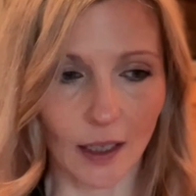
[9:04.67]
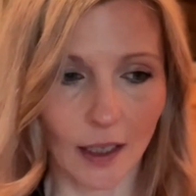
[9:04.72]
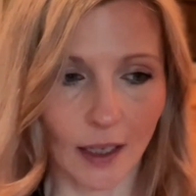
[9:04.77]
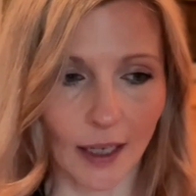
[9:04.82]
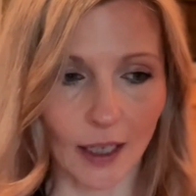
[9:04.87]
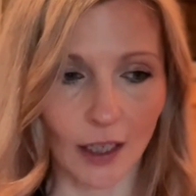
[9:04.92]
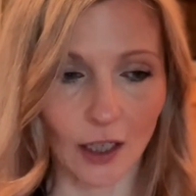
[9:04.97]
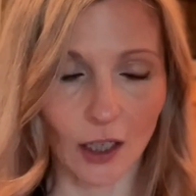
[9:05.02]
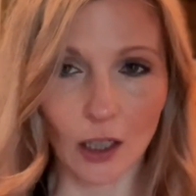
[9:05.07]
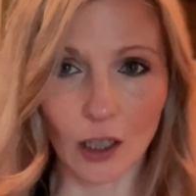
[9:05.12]

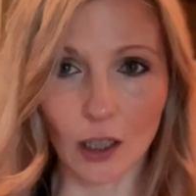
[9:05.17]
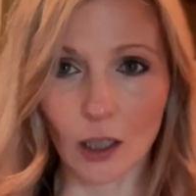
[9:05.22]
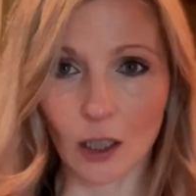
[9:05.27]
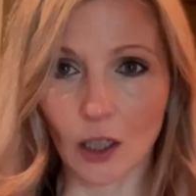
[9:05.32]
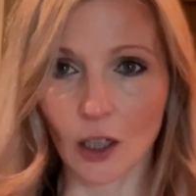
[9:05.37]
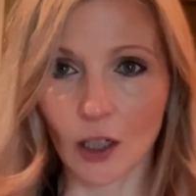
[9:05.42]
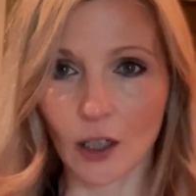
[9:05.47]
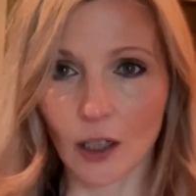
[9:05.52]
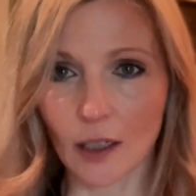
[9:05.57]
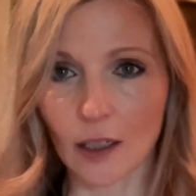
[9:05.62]
a
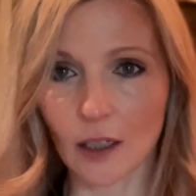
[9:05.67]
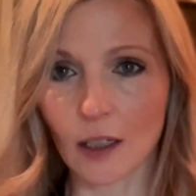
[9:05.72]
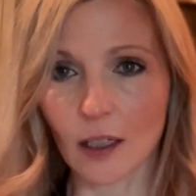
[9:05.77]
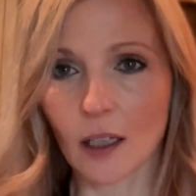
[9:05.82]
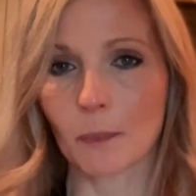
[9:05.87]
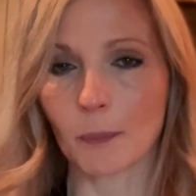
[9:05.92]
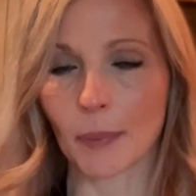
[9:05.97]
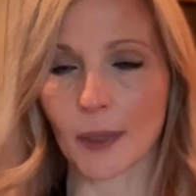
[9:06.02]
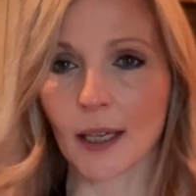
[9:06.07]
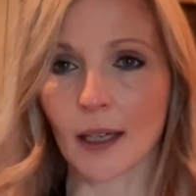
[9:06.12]
good
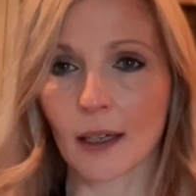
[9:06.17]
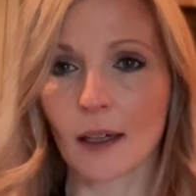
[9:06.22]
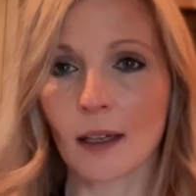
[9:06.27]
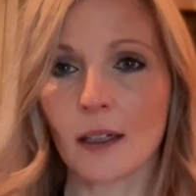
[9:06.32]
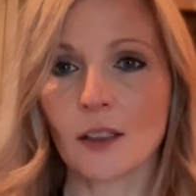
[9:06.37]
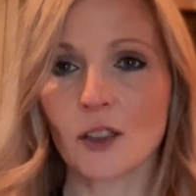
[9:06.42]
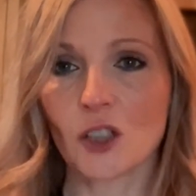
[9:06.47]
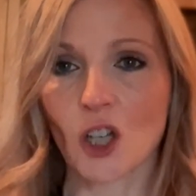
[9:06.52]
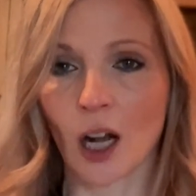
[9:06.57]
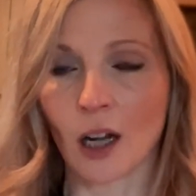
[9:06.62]

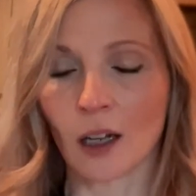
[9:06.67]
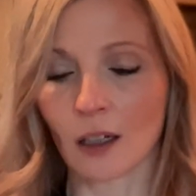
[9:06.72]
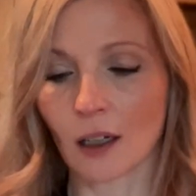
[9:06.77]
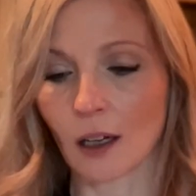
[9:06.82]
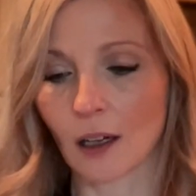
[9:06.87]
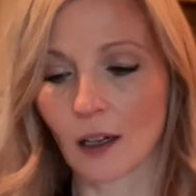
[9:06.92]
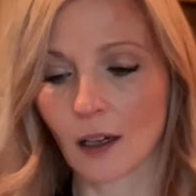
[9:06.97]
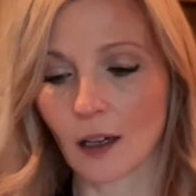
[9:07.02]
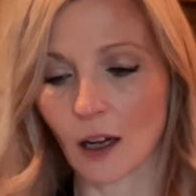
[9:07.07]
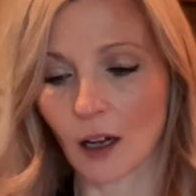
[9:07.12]
big chunk
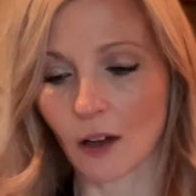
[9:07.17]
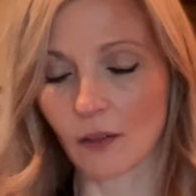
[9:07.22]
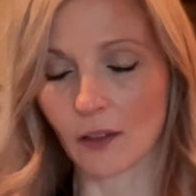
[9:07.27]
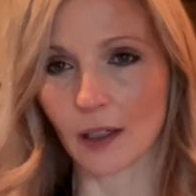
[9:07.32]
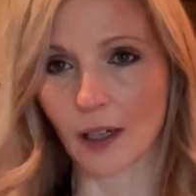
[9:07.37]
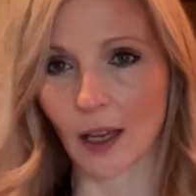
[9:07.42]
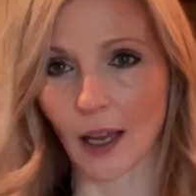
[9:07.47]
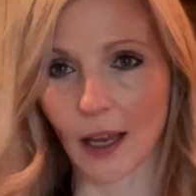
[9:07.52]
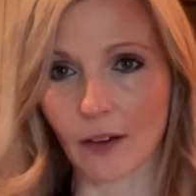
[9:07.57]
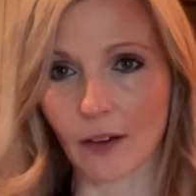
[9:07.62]
of the day